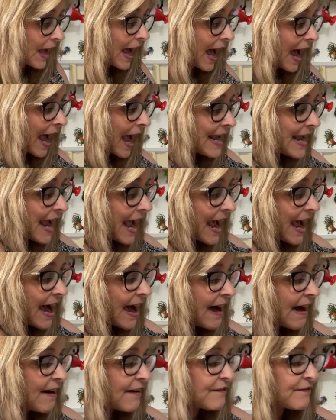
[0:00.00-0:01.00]
I
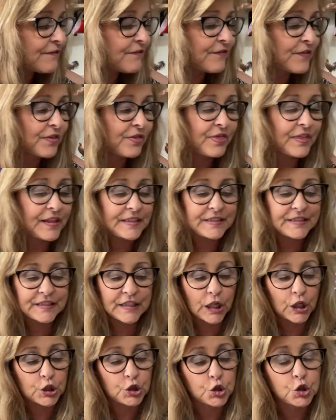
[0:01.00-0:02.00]
have this
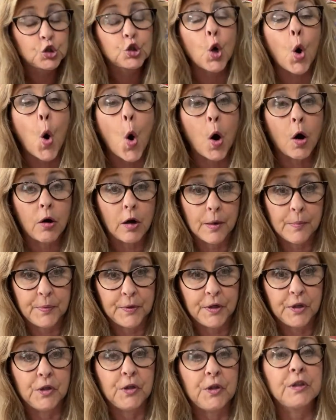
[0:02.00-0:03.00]

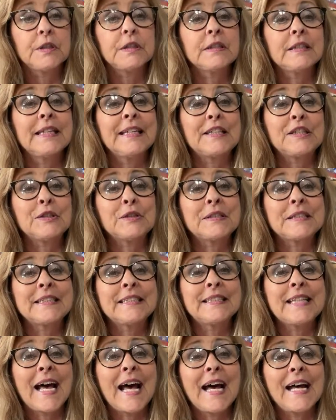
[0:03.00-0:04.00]
adorable little
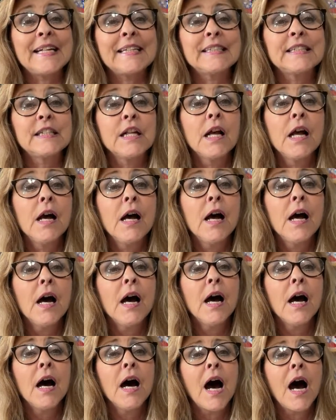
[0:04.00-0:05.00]
set.
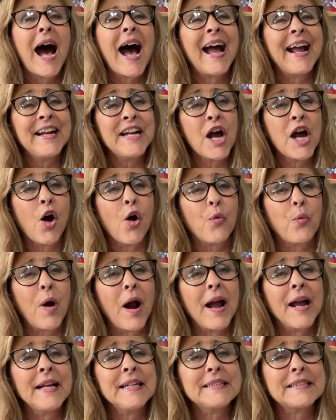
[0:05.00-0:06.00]
I know,
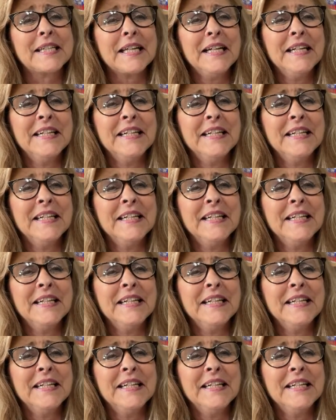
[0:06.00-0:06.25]
right?